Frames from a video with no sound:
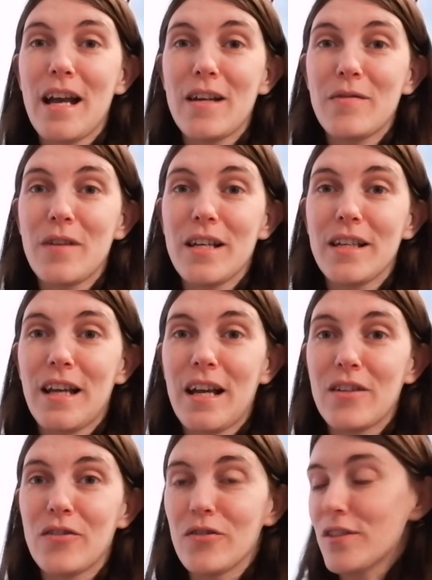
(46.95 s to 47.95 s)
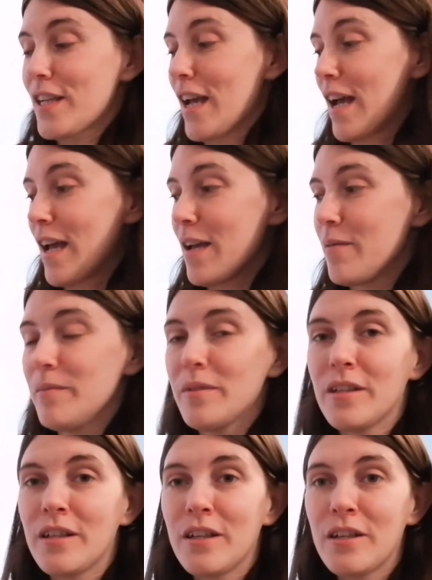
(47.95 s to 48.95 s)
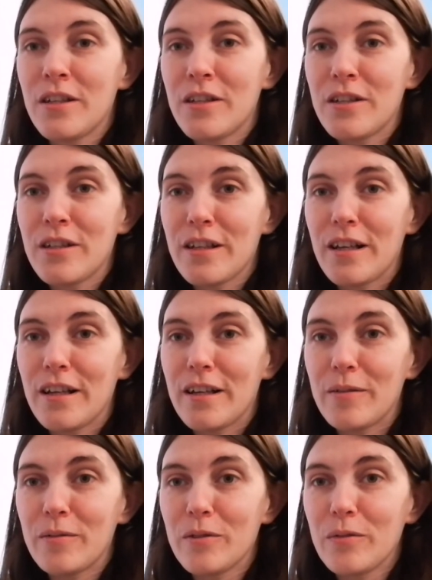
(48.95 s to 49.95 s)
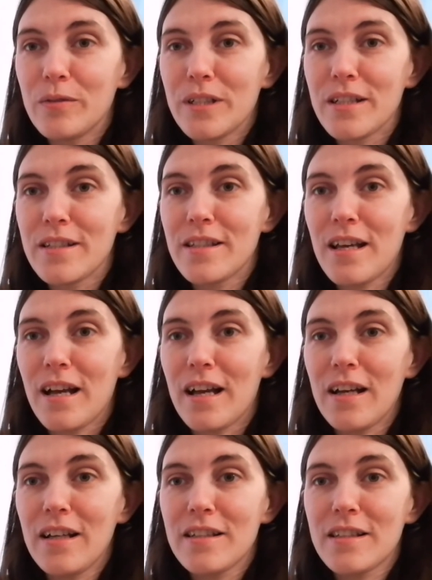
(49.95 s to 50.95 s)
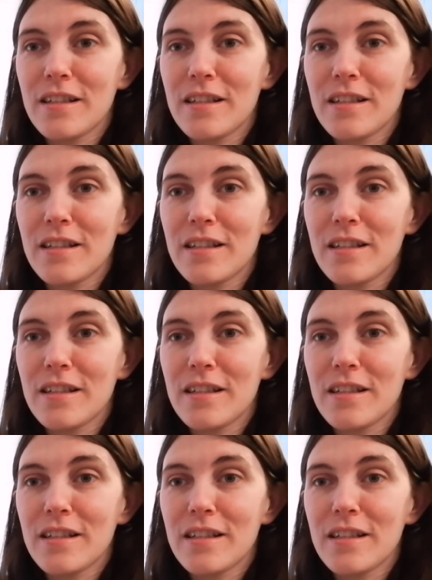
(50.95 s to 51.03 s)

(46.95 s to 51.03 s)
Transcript: advent candles came. How lovely is that?